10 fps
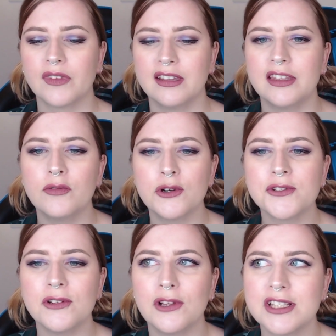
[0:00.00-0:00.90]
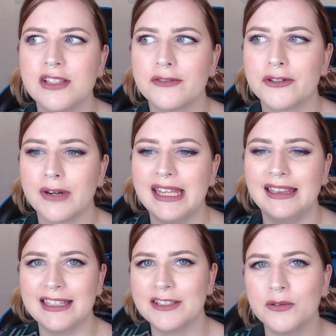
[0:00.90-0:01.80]
There are also lots of great
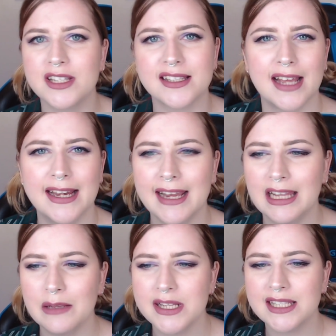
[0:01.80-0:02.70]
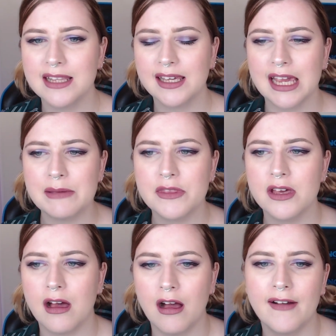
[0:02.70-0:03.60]
little design elements in the game
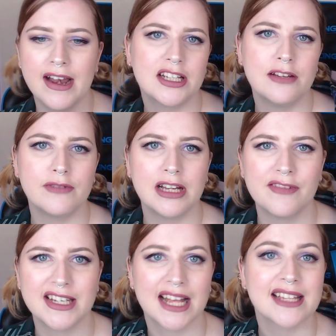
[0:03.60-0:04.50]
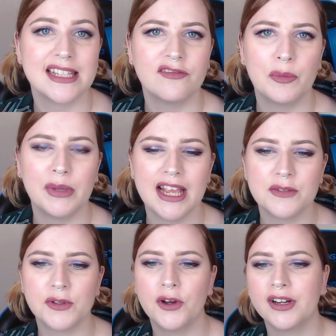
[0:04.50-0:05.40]
that are actually really fantastic for players
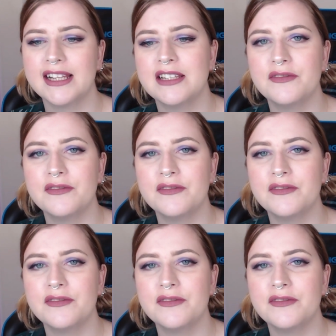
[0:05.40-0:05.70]
with cognitive